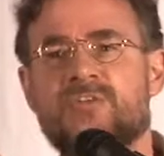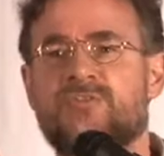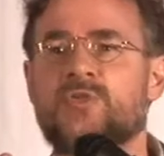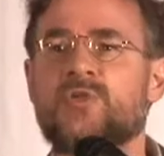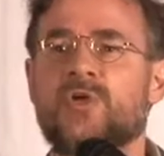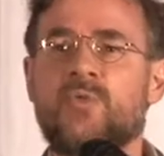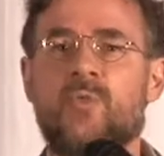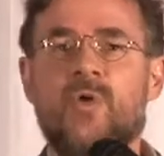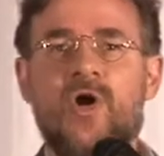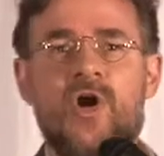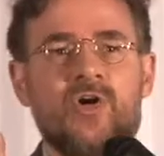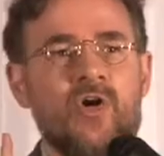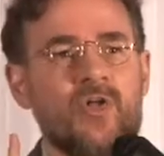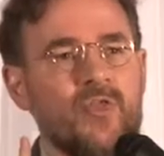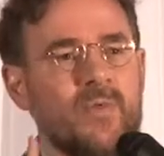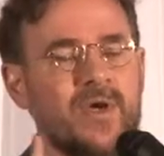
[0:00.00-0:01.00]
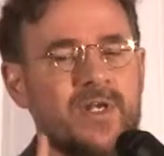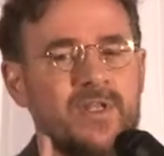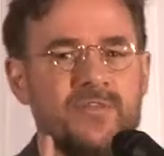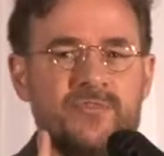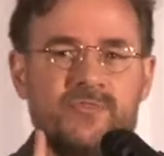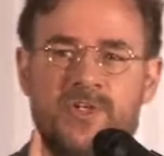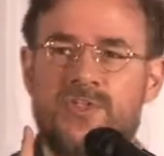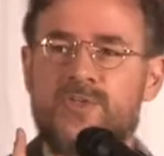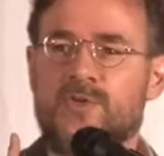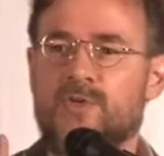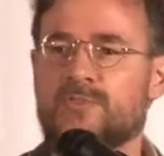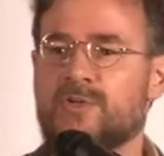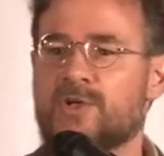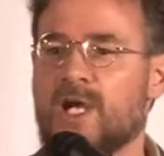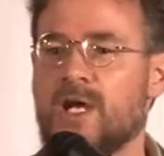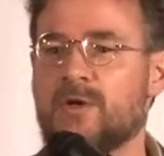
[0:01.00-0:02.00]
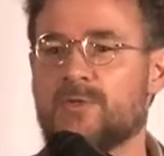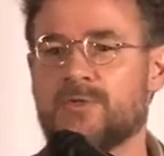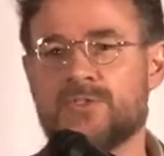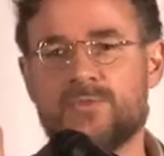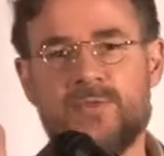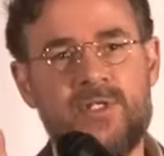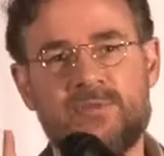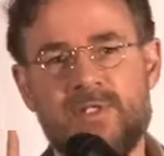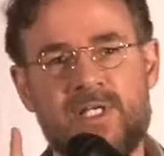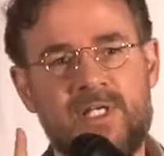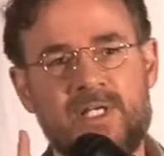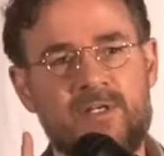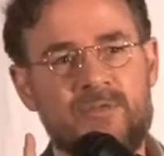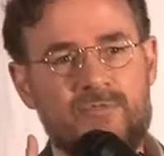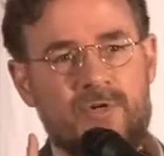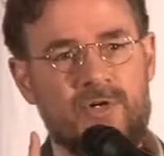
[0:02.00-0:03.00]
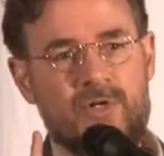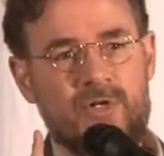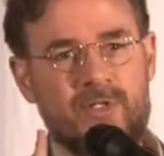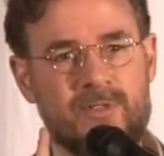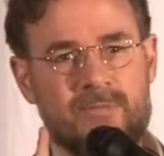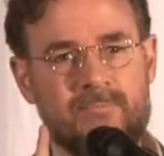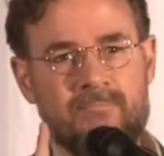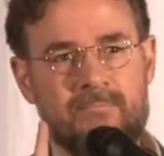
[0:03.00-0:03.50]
if you can walk all the way to the front door of your house without letting it fall.